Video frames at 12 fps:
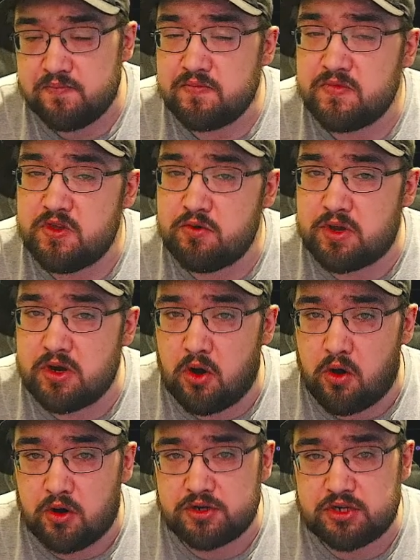you could
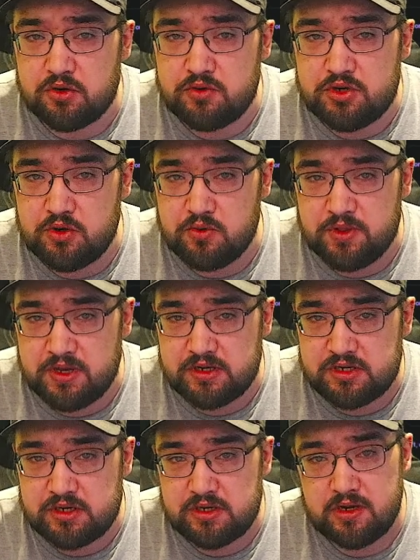also do
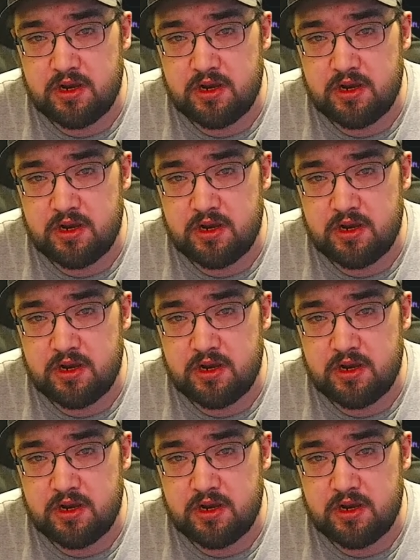this